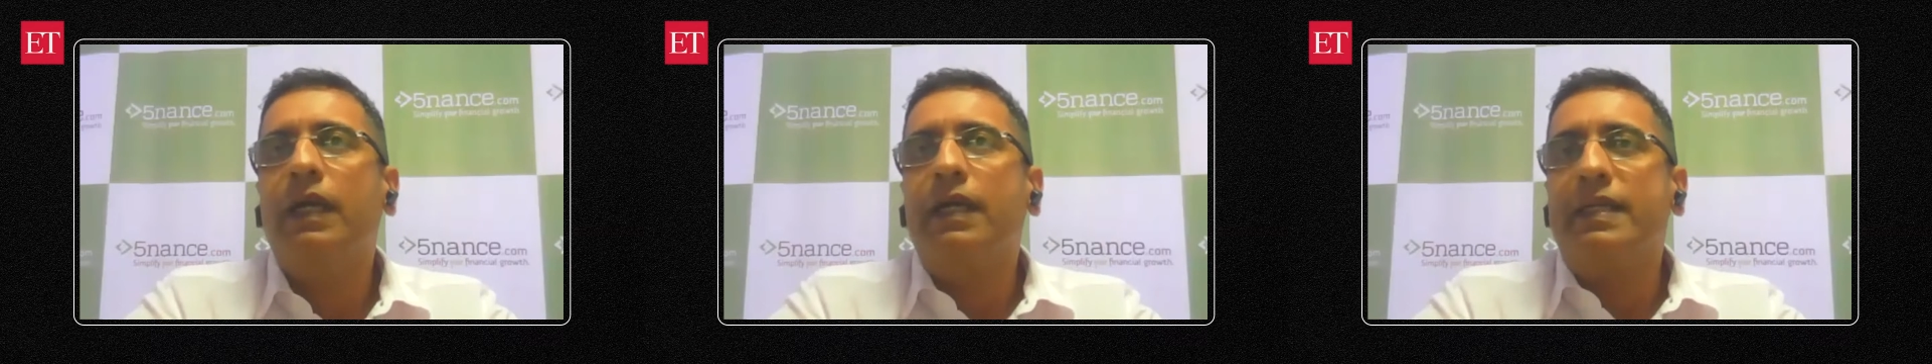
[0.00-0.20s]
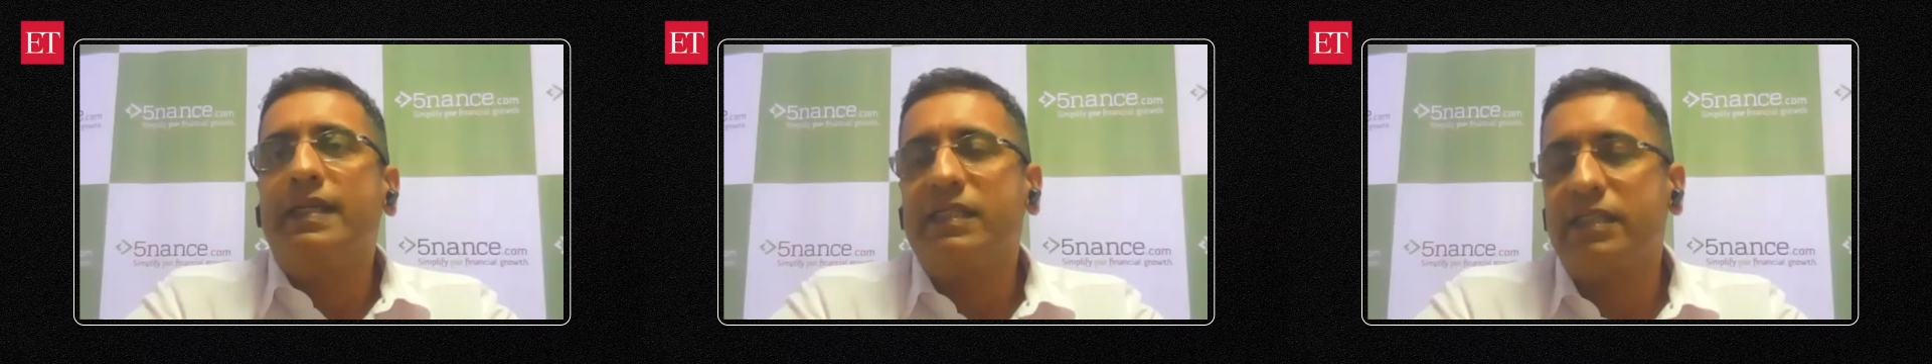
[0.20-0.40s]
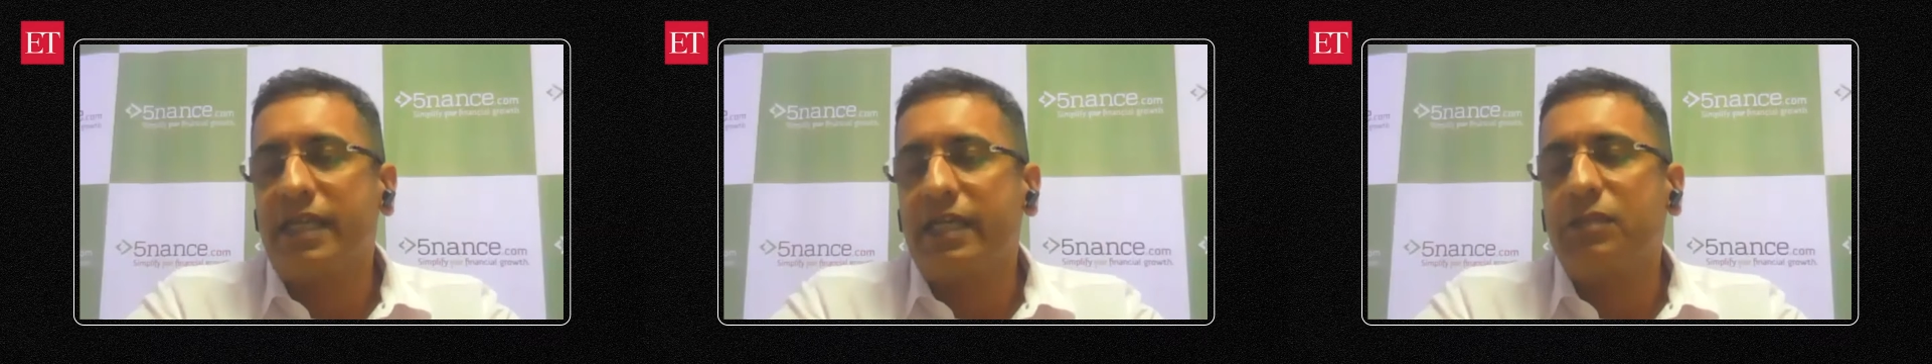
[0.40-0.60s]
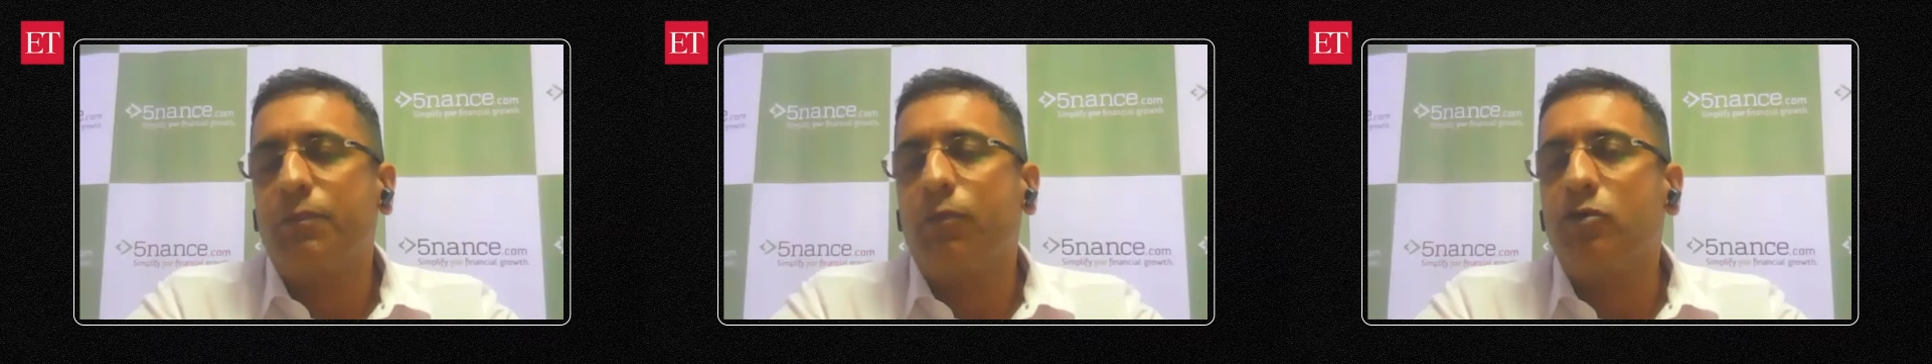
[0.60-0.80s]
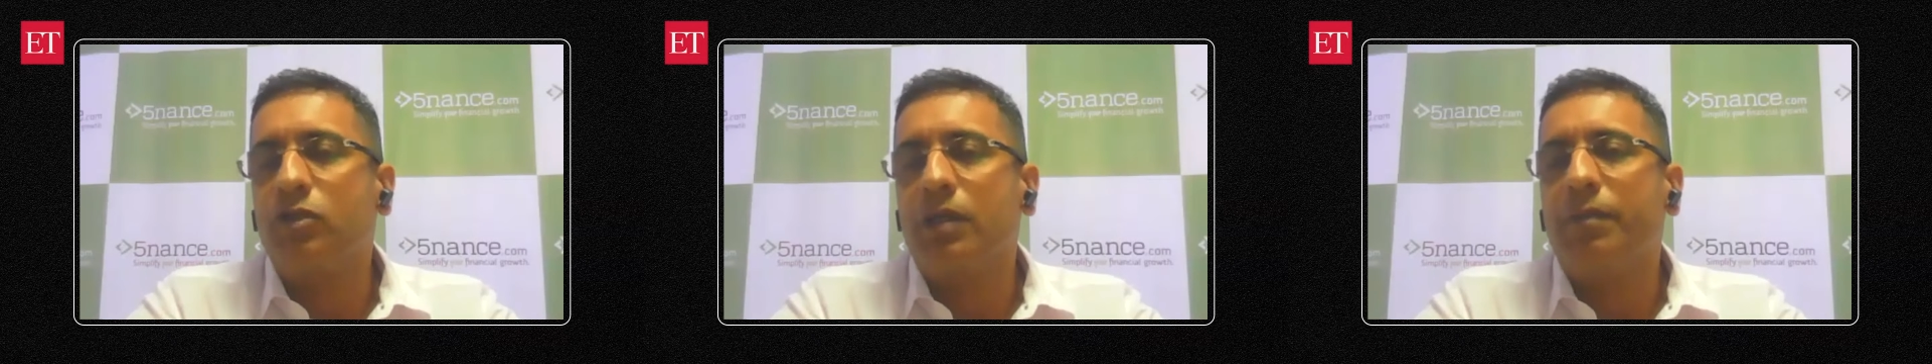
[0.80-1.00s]
risk
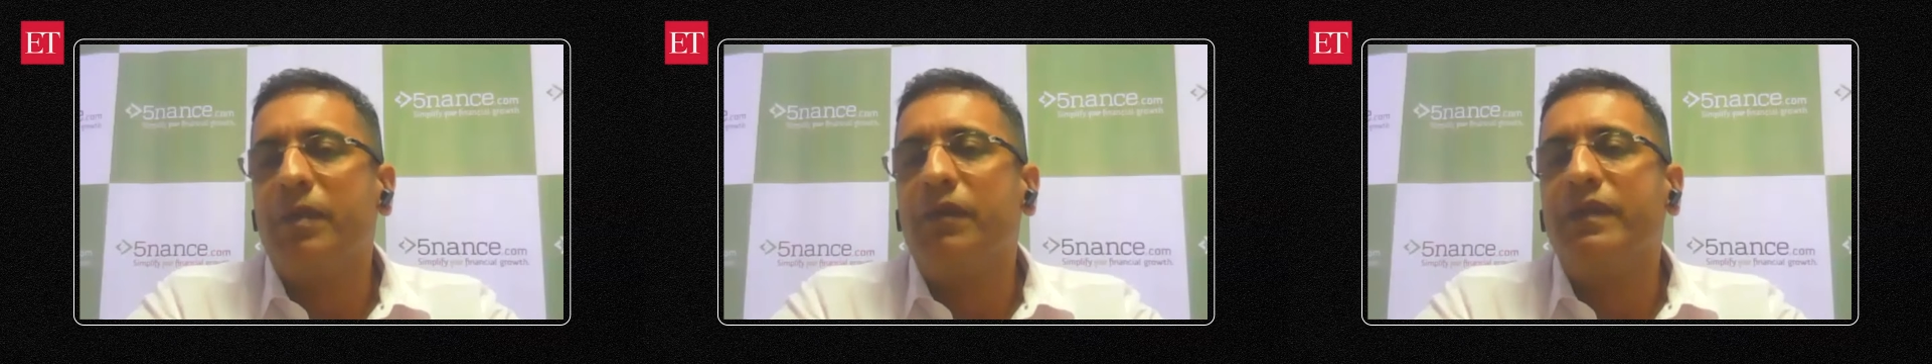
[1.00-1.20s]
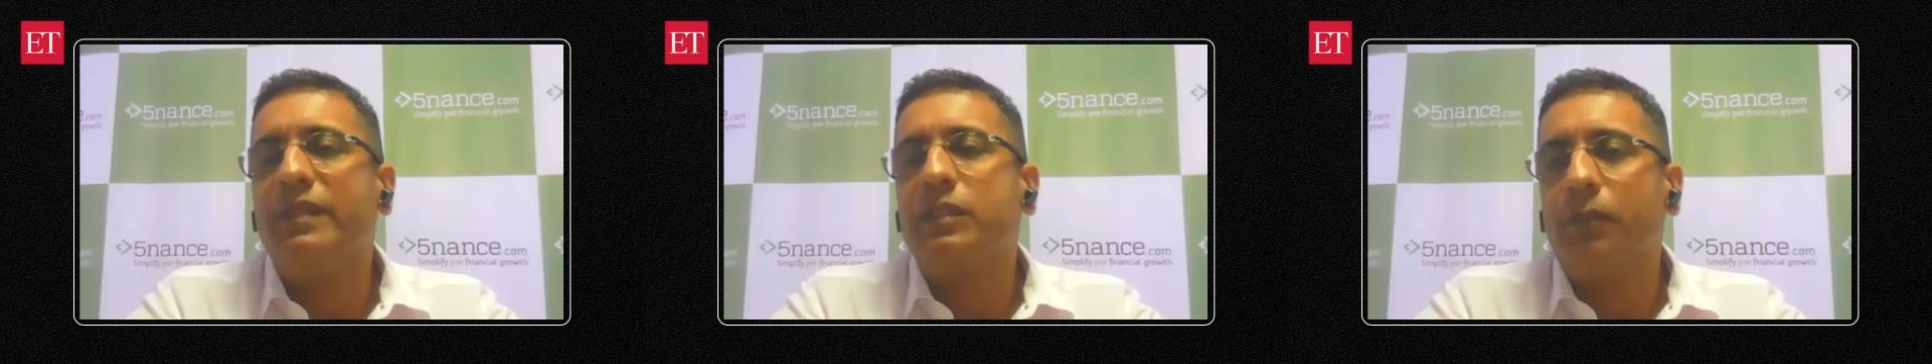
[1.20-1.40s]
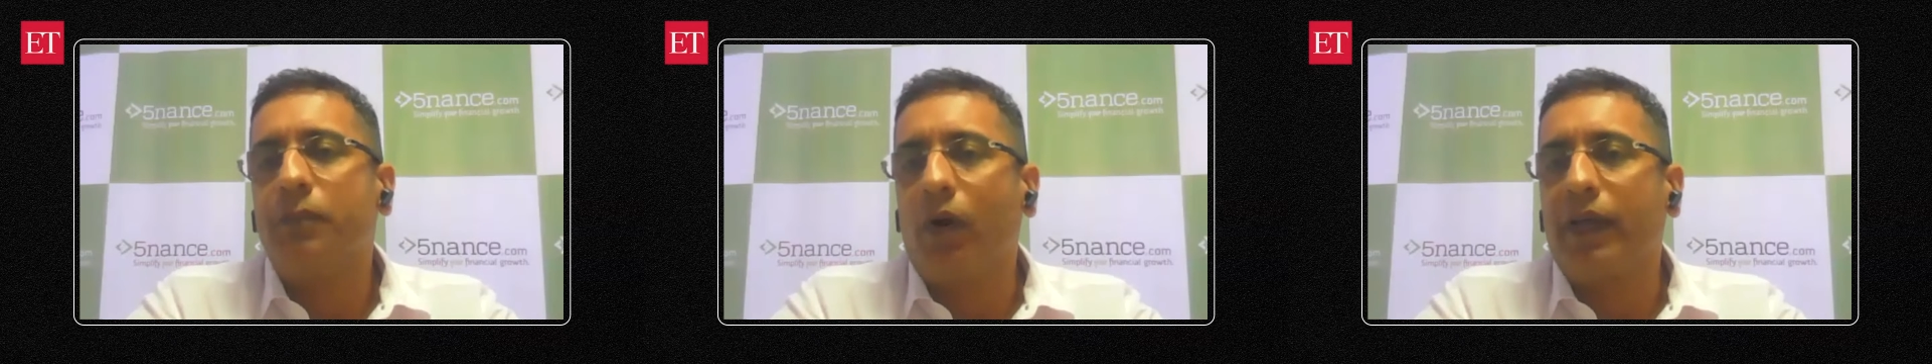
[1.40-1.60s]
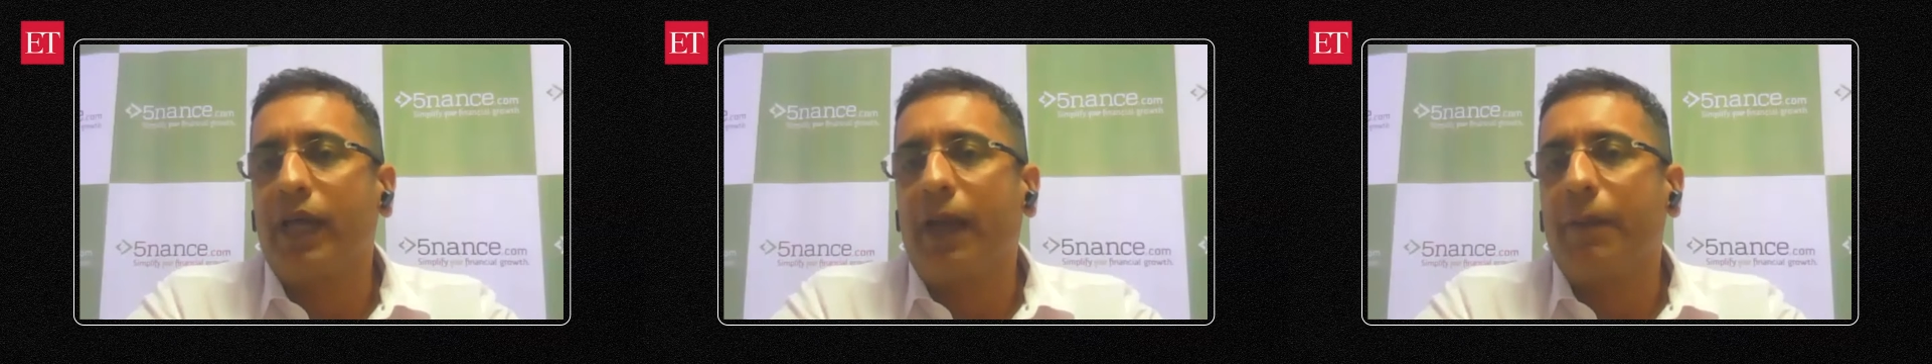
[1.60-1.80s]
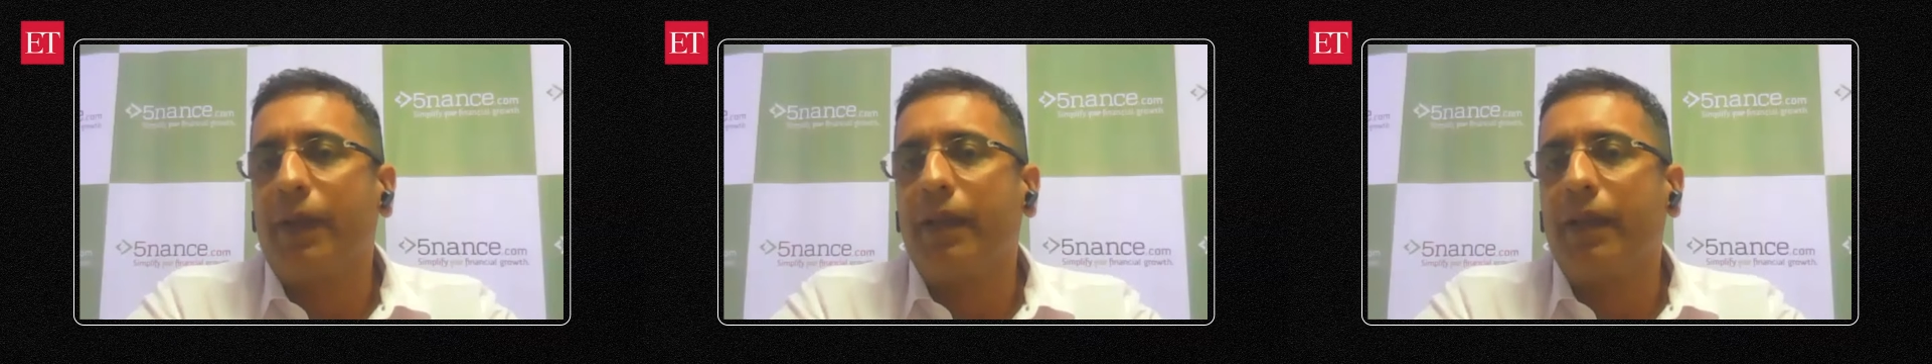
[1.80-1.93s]
exposure between small cap